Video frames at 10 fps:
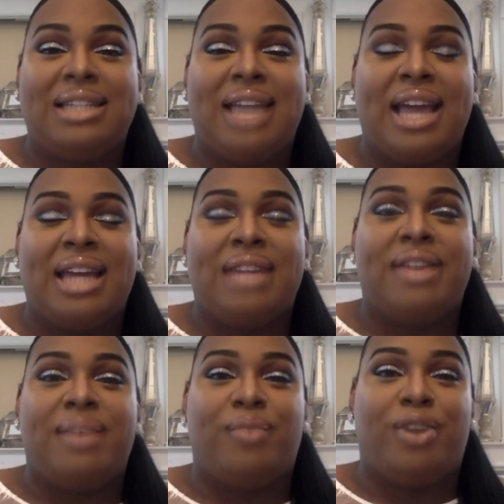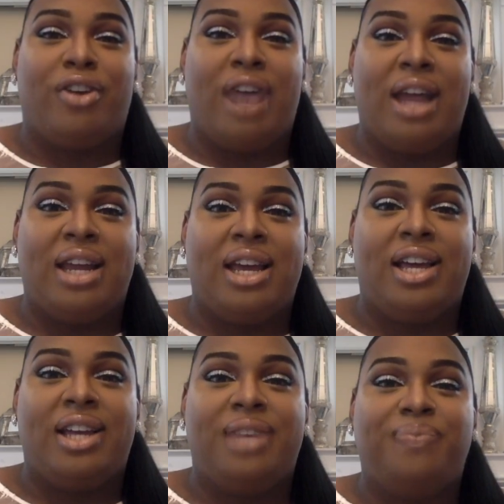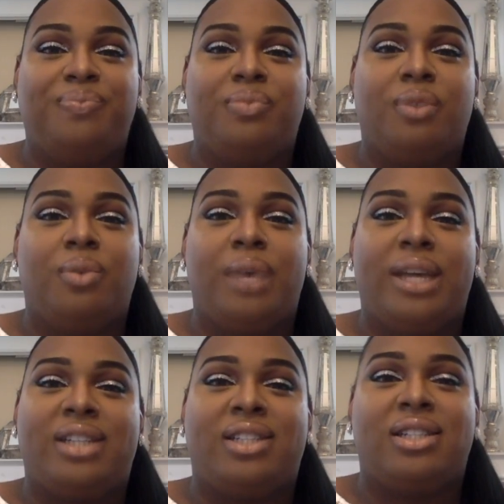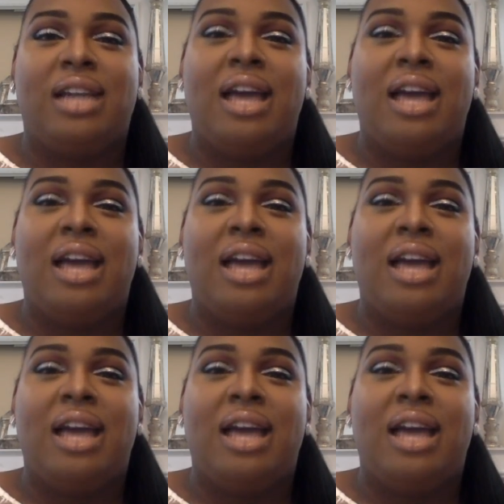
taken them for granted, which,